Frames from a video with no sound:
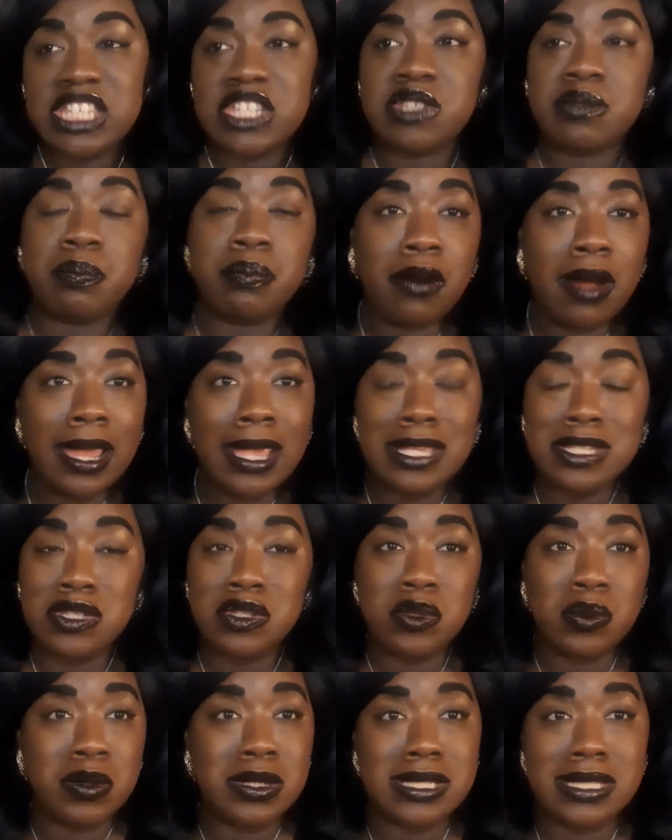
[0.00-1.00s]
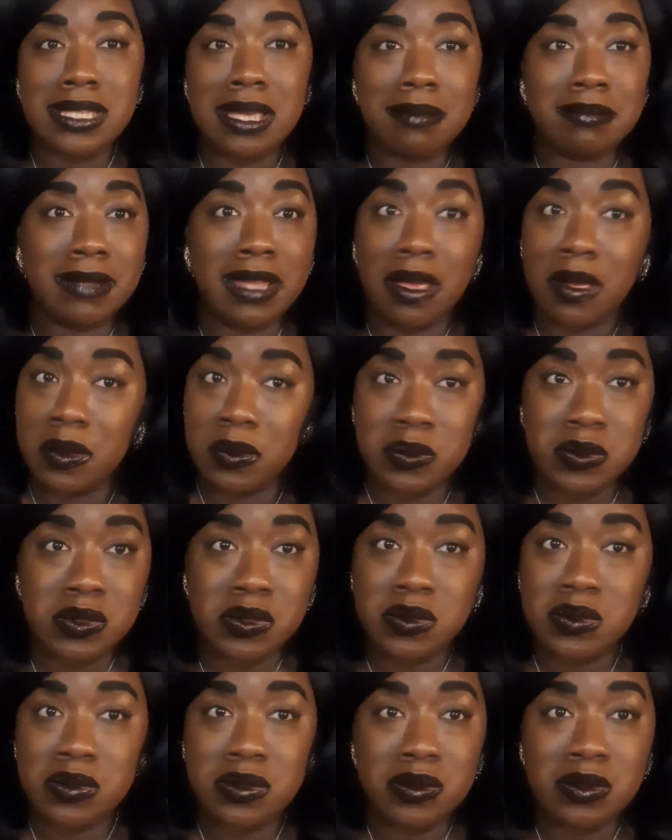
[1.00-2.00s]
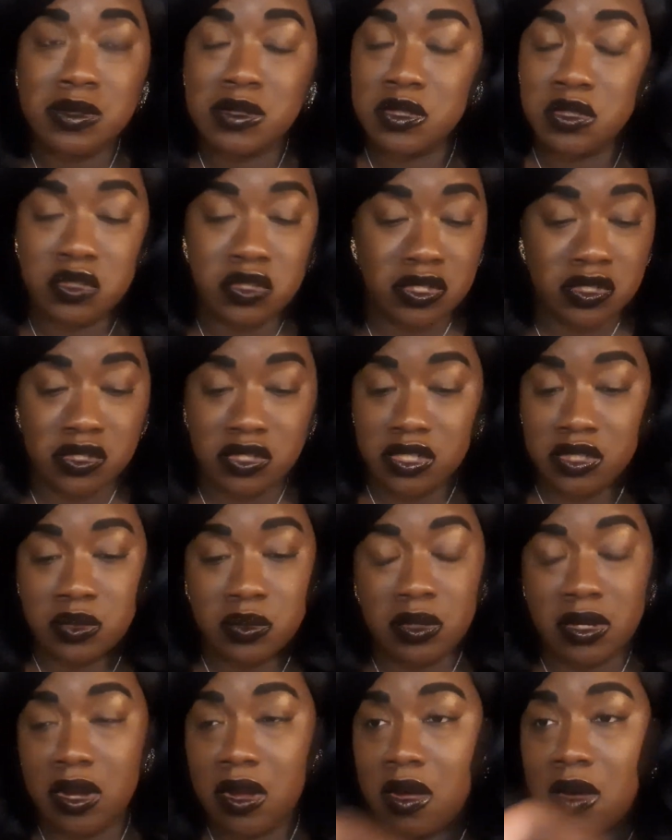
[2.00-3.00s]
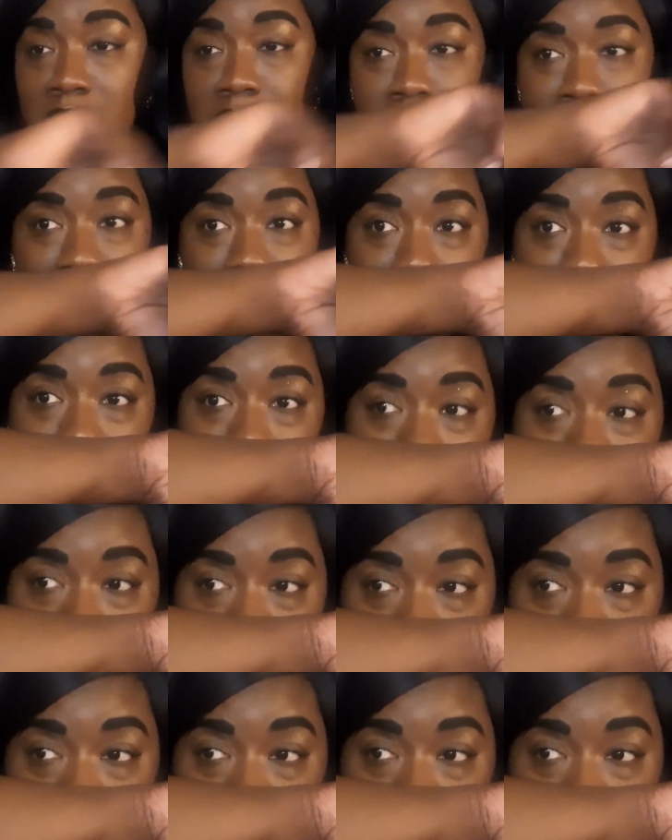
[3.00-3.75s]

spray is doing something else. She she doing her own thing.